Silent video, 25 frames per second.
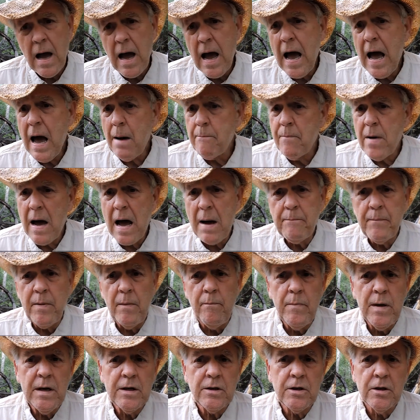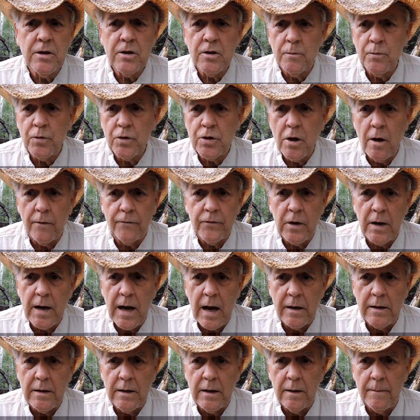I might be missing some stuff that
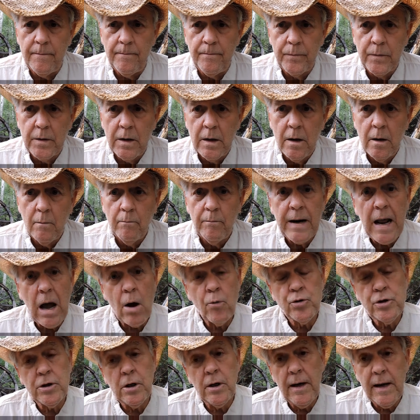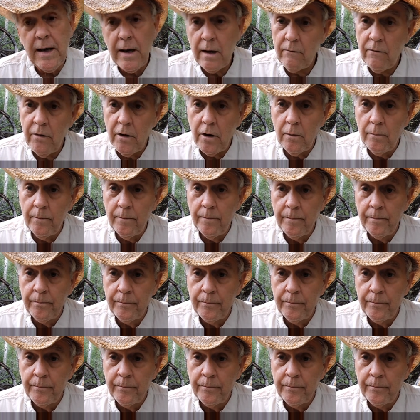I did. But I was in Leadville.